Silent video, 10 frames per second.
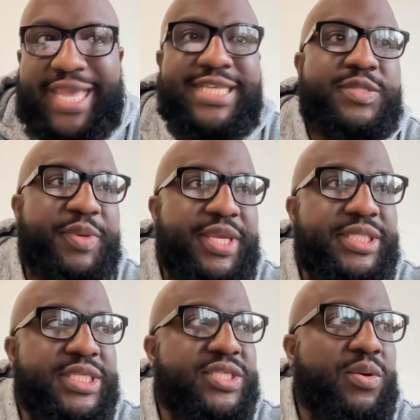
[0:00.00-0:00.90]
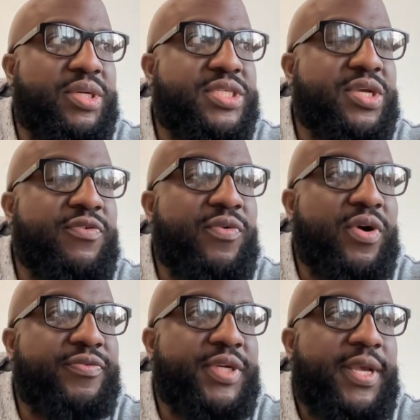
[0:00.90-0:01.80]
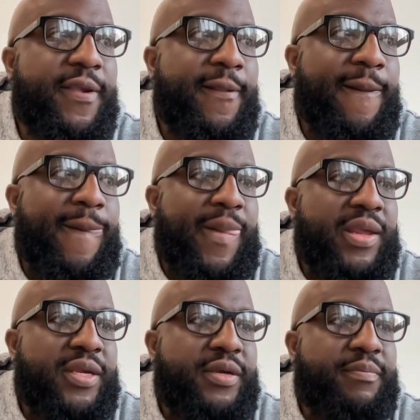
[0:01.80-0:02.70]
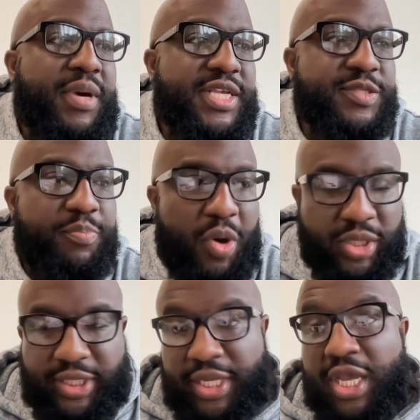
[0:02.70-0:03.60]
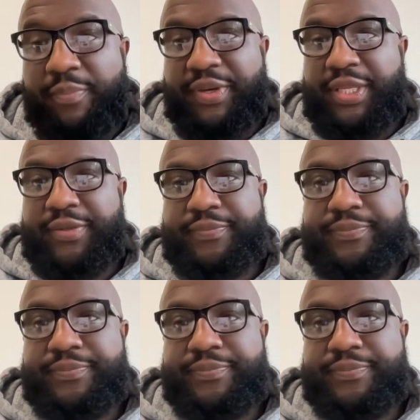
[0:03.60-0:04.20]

hate speech, and so on and so forth. Musk bought the company,